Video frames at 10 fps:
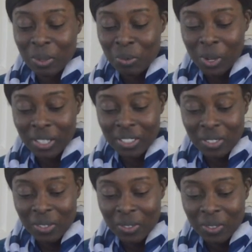I'm trying to
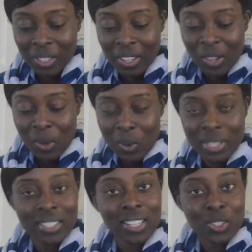do
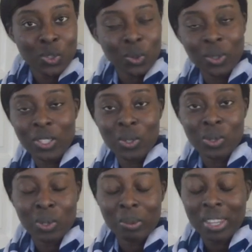quintessential YouTube